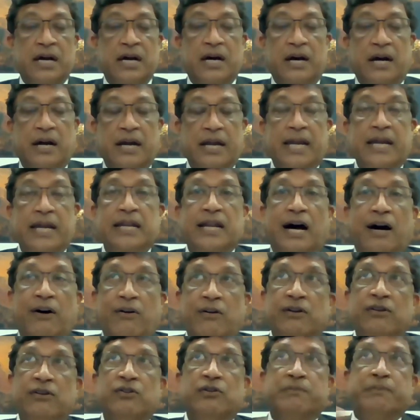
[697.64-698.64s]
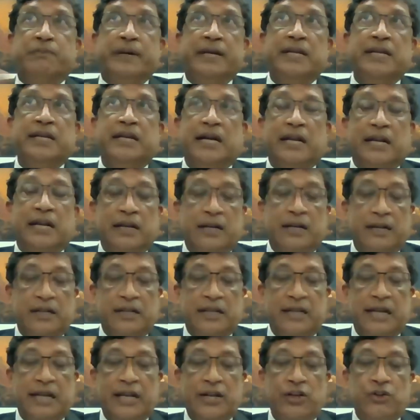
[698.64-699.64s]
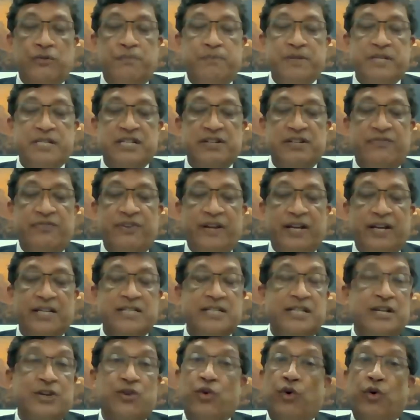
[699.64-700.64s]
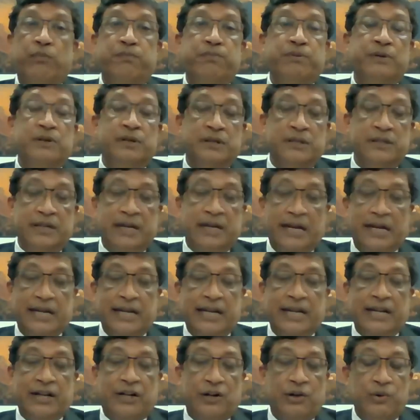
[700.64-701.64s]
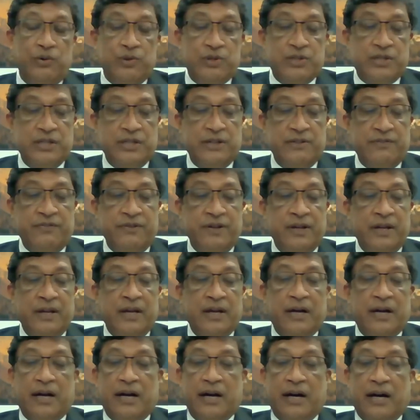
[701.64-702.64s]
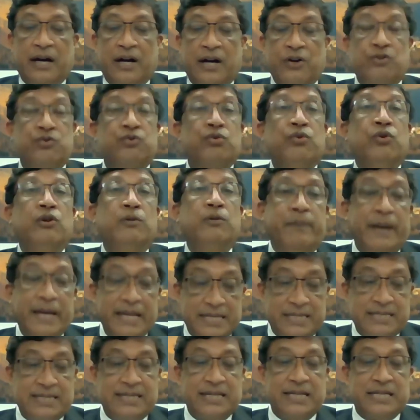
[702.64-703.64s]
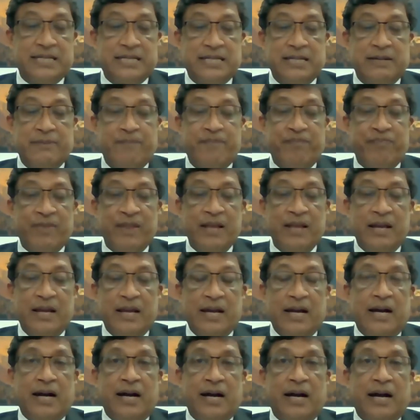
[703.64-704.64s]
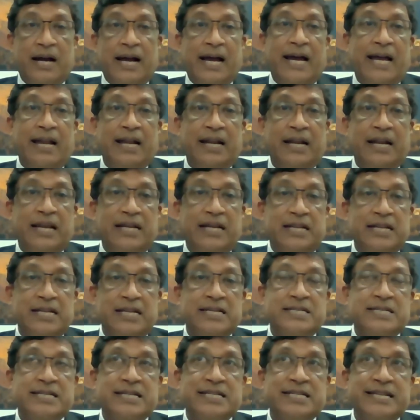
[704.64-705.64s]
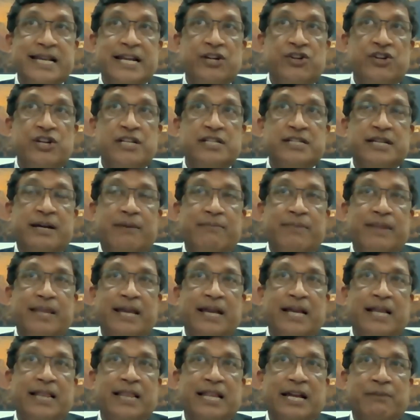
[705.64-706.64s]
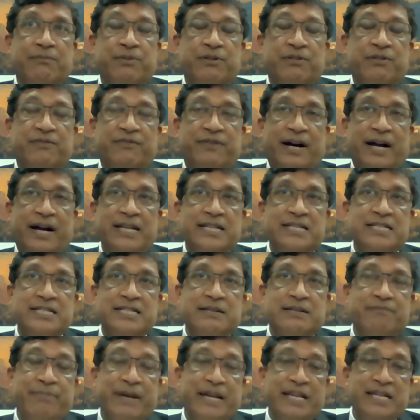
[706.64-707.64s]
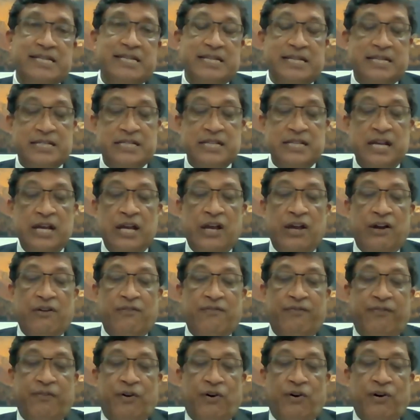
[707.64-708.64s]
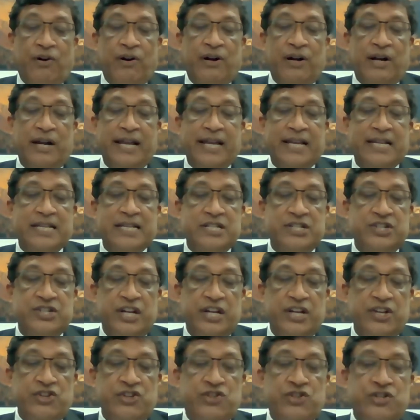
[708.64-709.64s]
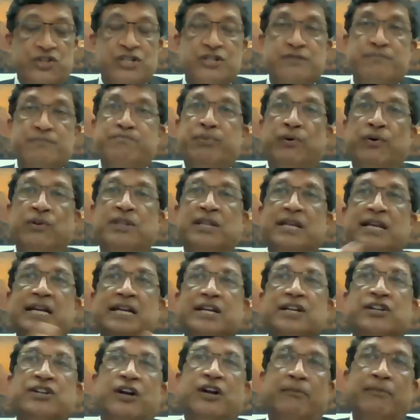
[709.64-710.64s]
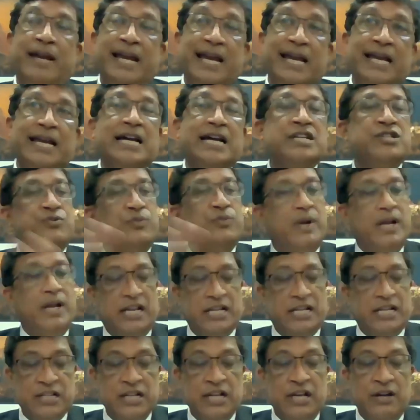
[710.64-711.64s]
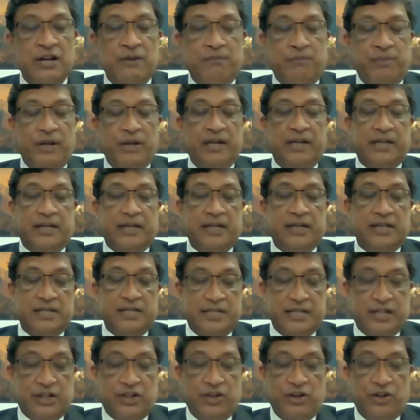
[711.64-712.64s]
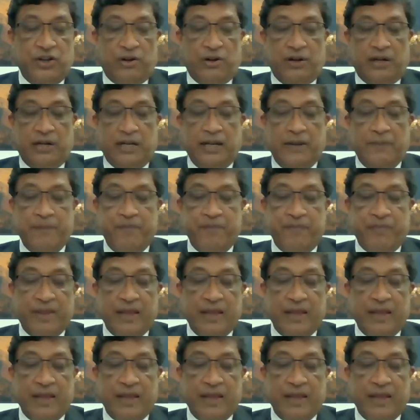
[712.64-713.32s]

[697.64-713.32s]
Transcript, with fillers: Uh, in our opinion, the Indo-Pacific is an open and inclusive uh, rule-based system. Uh, and it is essentially something that provides the basis for exchanges, both economic as well as political security.